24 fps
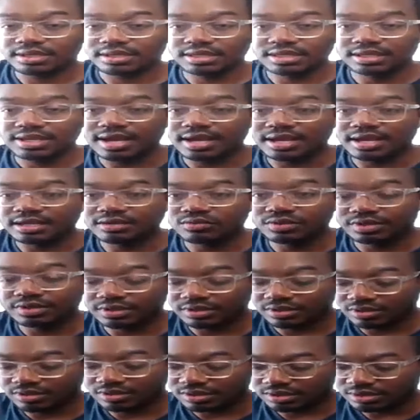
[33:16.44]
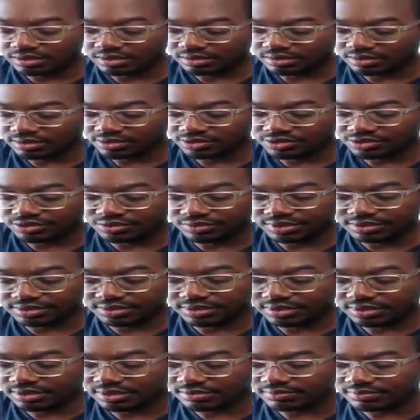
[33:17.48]
and I will shoot it
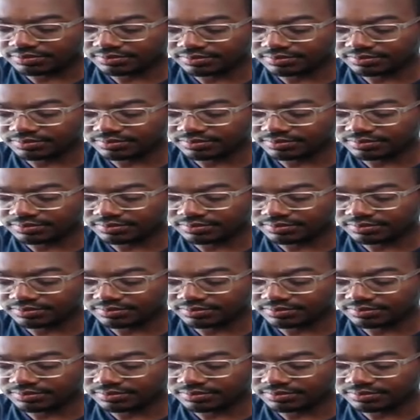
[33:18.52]
to you.